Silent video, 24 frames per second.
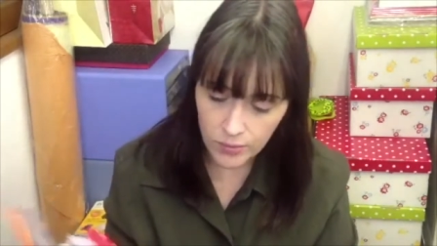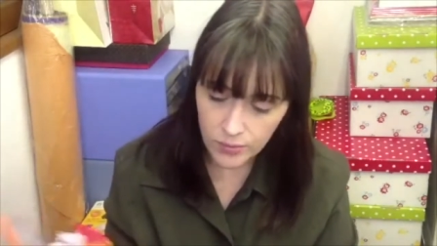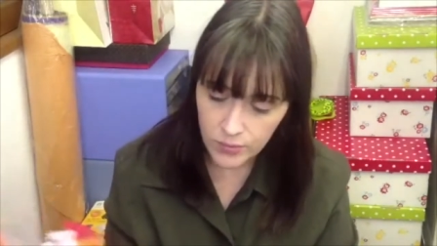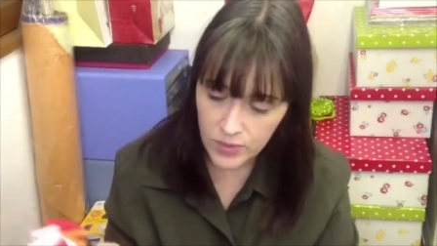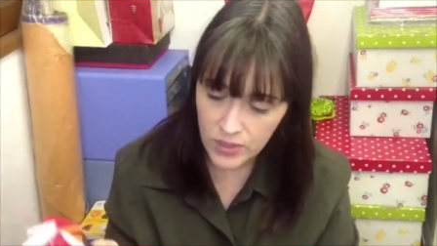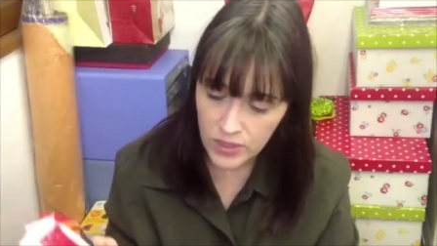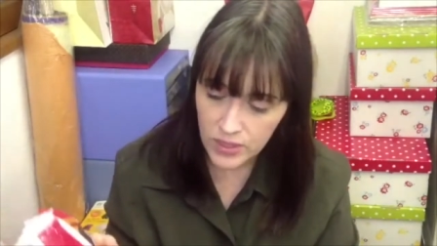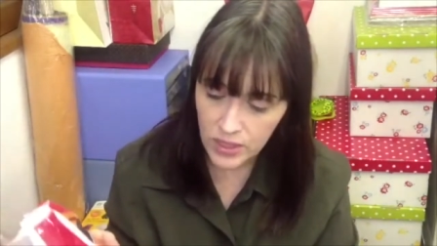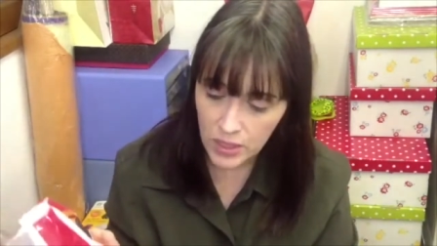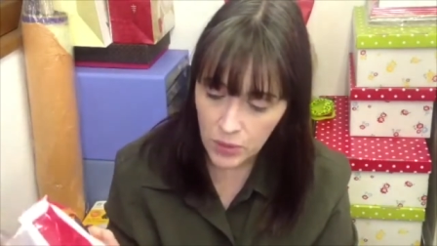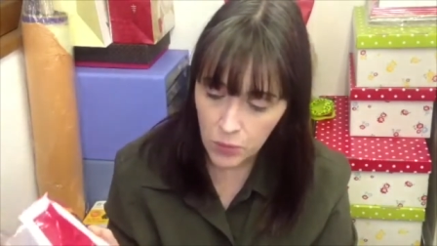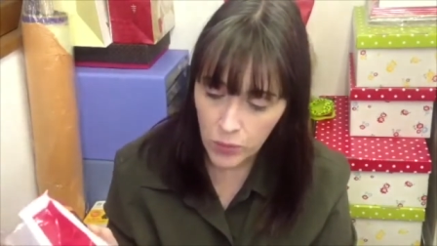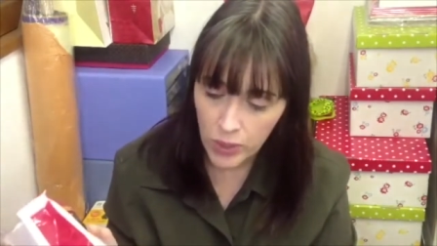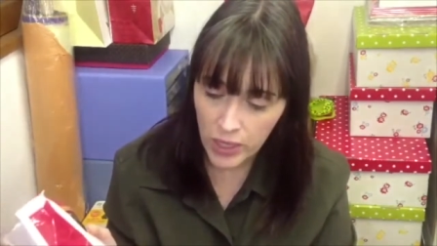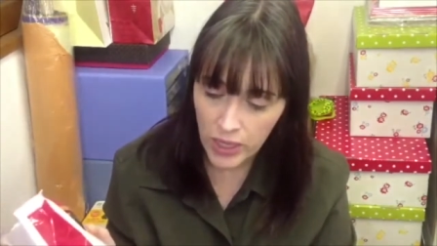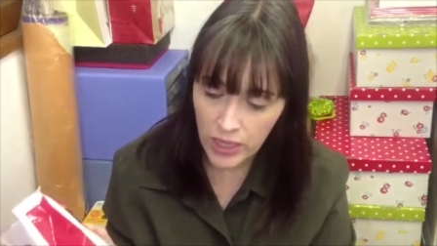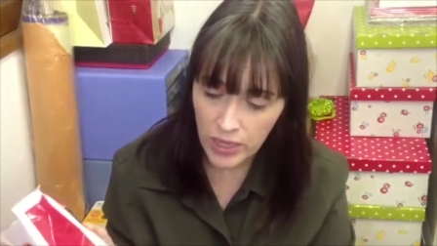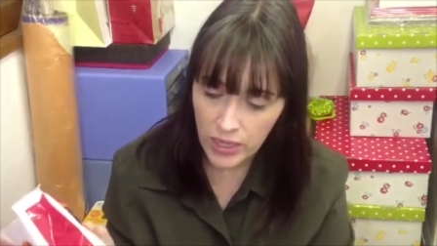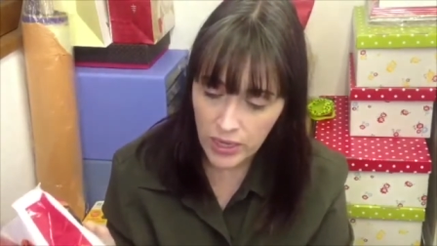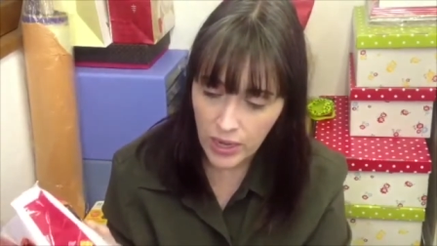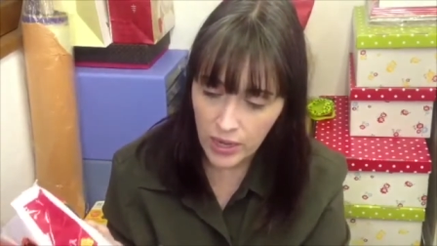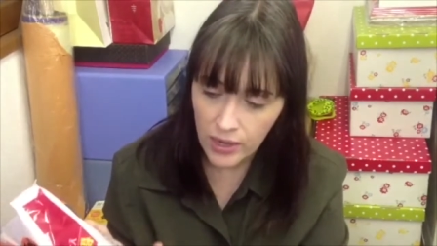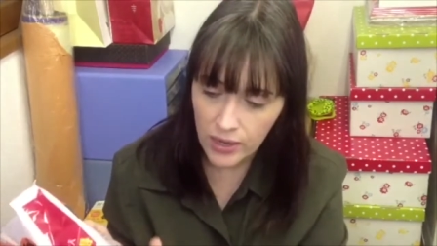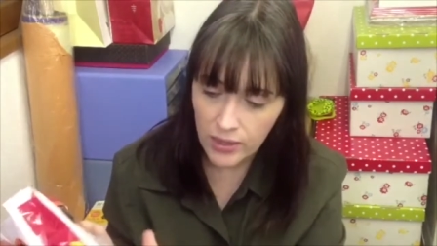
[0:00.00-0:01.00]

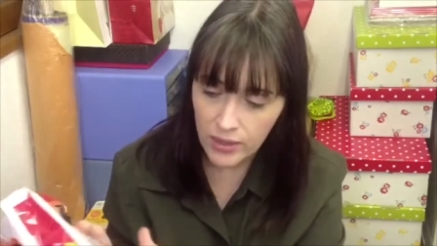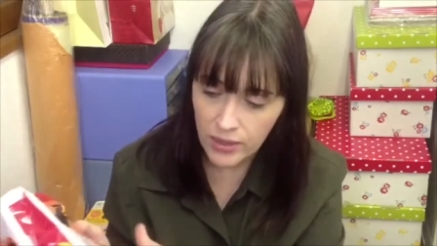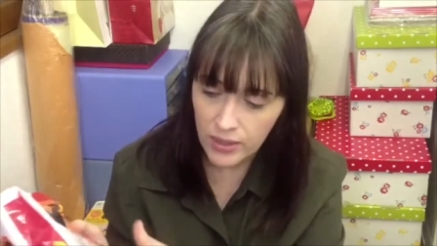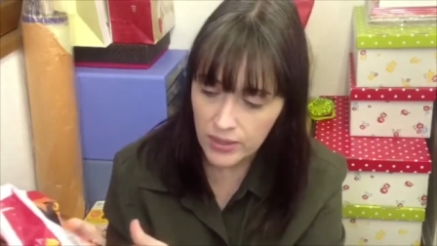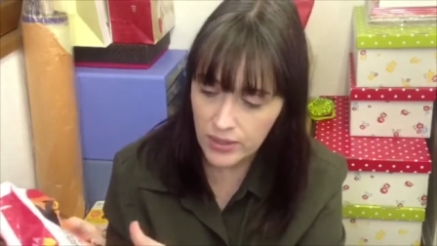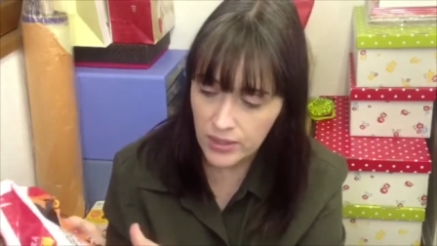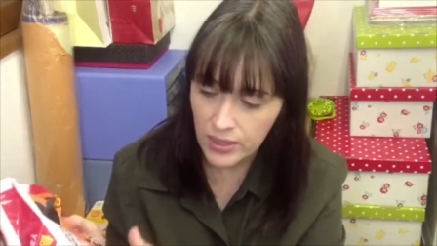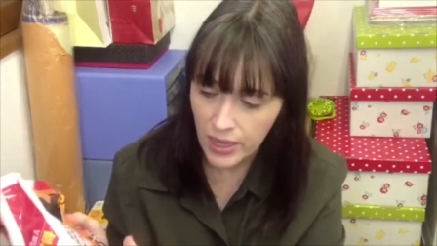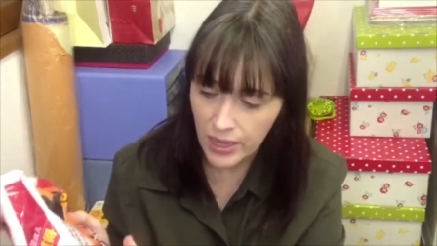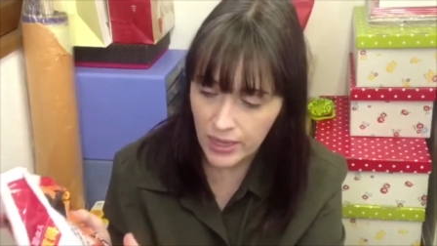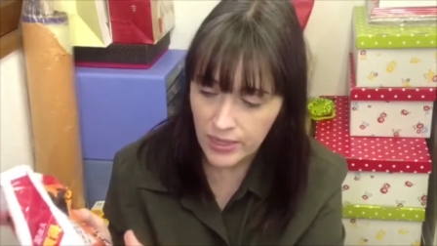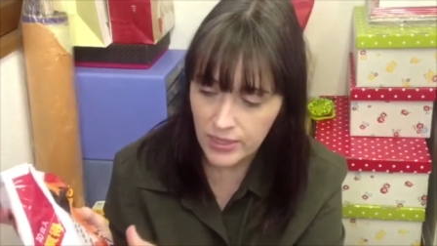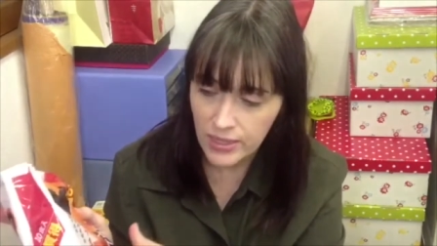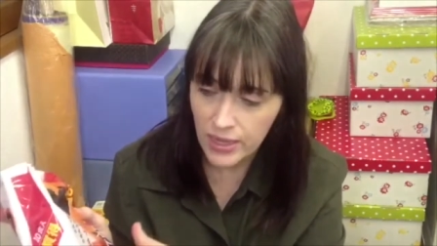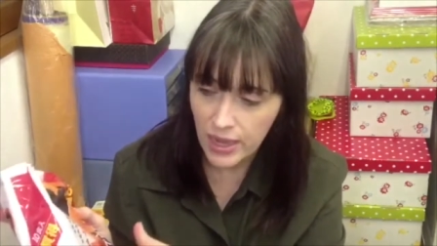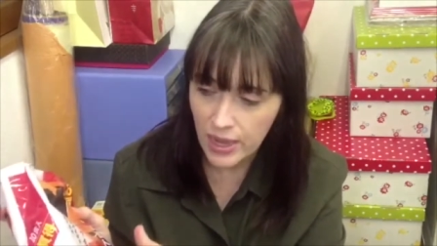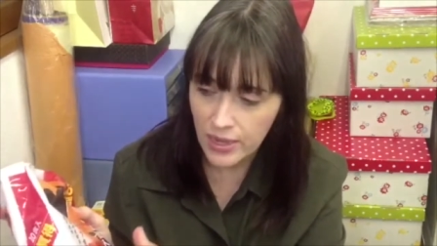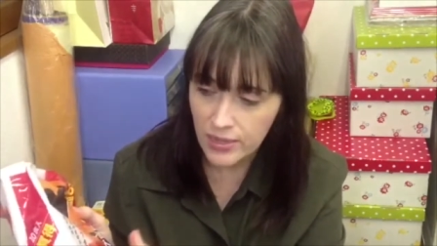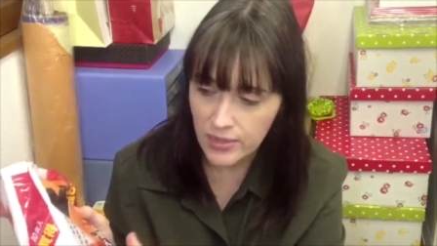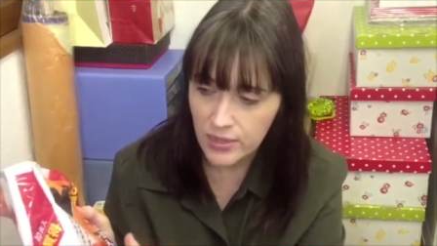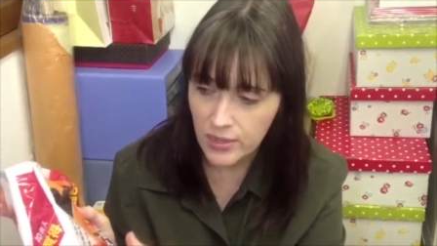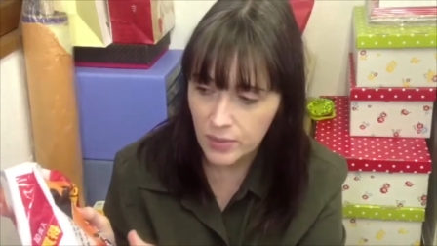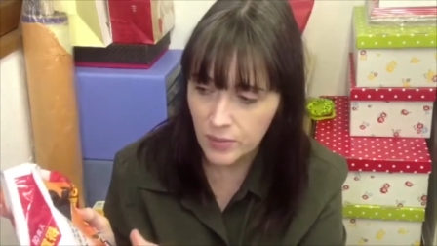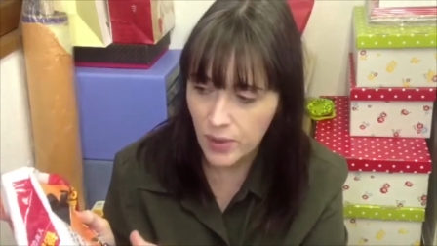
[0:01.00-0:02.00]
seaweed, and in this case it
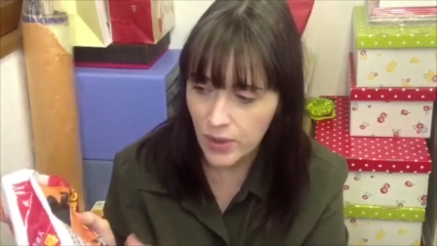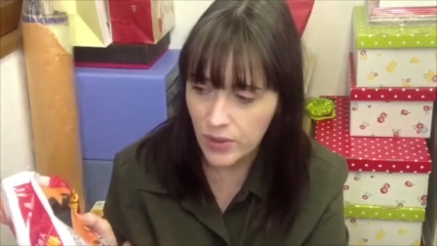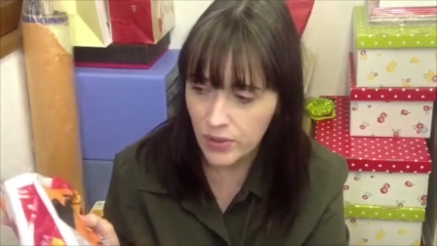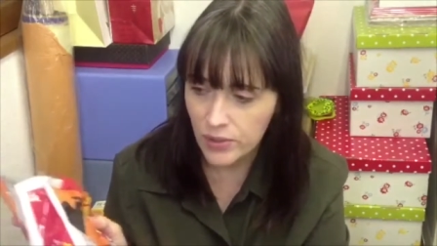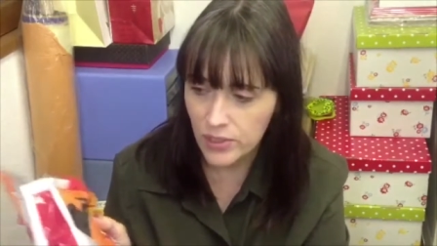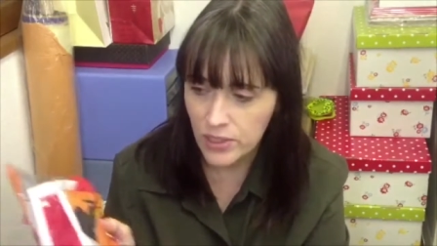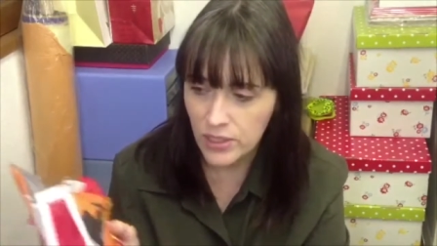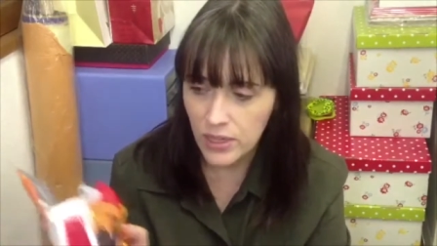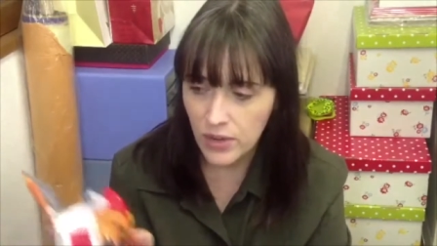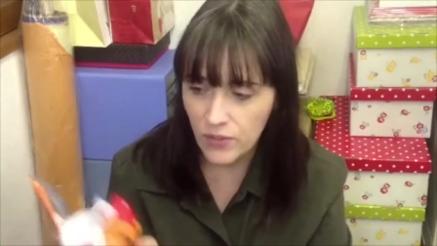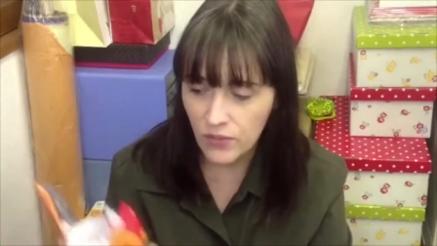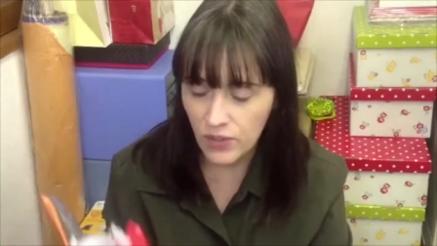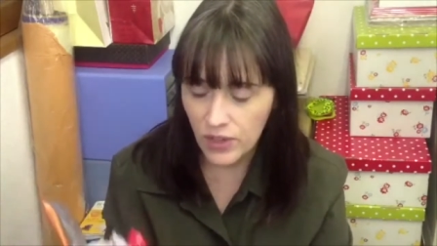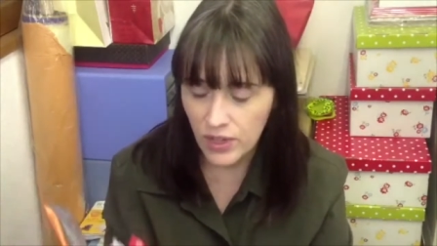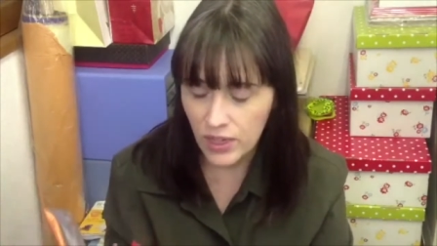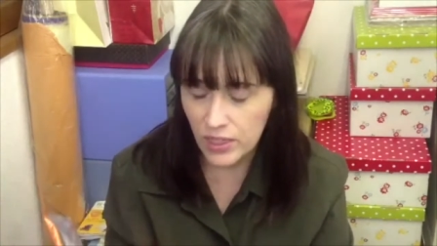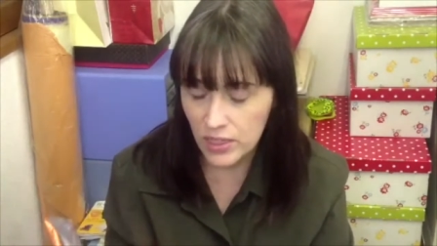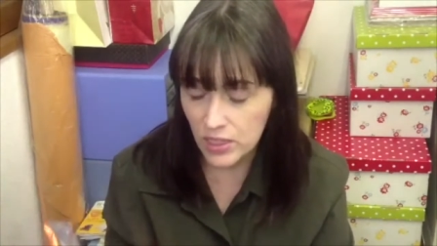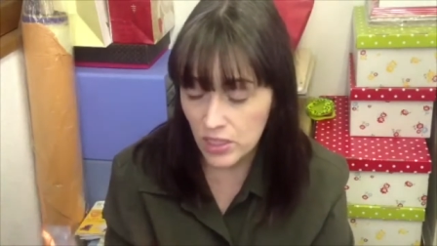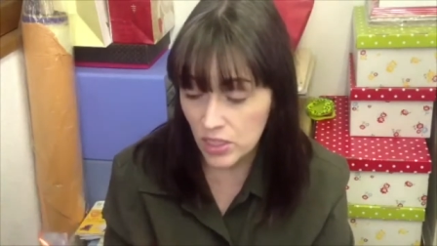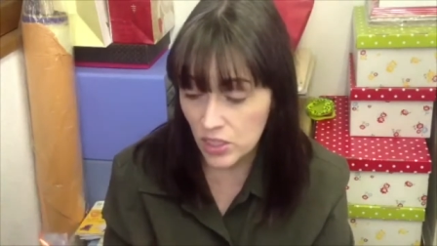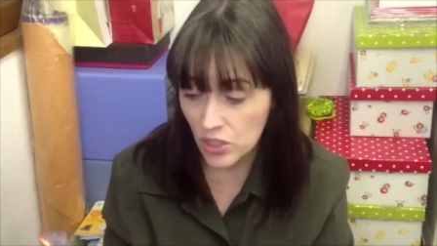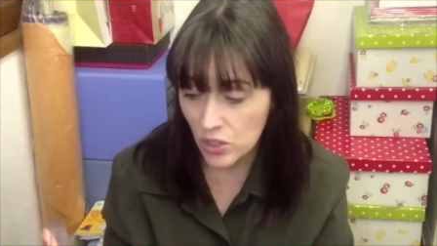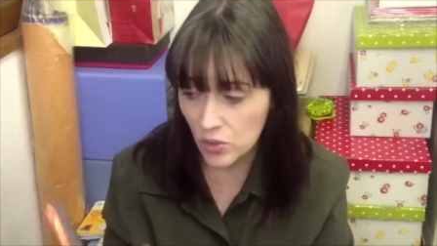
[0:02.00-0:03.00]
has some other stuff in
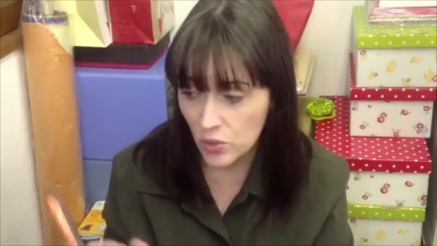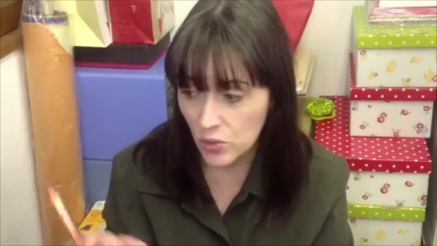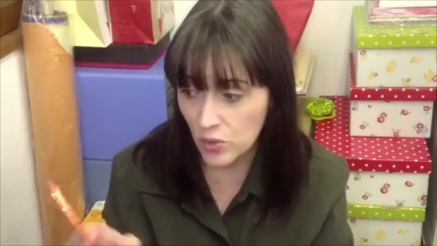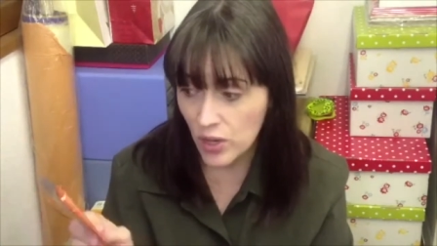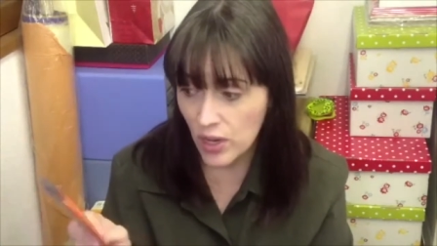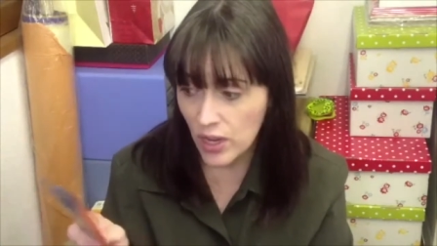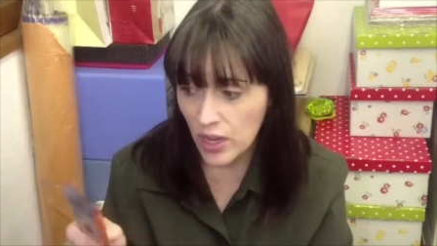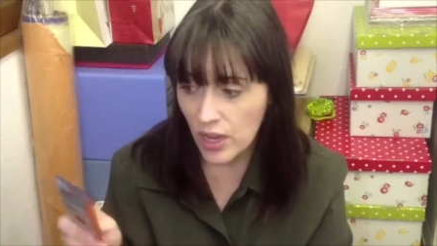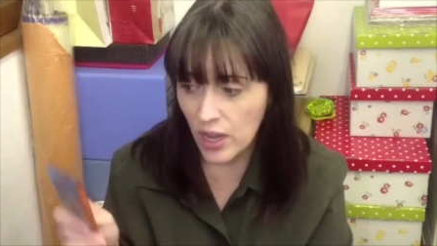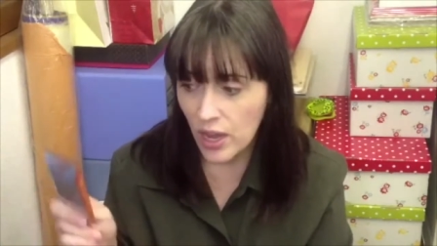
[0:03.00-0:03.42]
it too,